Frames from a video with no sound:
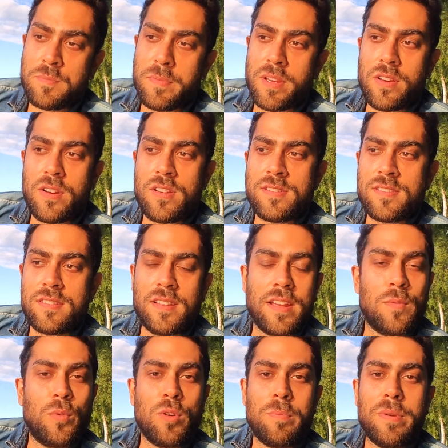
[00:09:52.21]
because
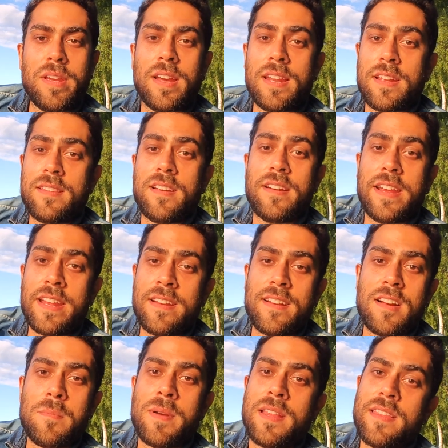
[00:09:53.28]
it would be another
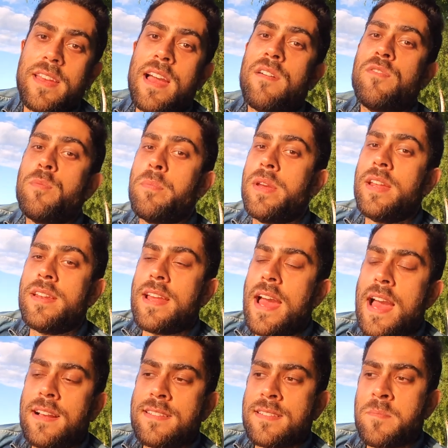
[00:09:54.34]
income and they have to pay
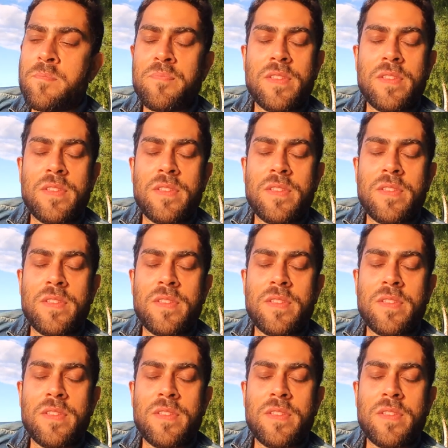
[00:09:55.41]
tax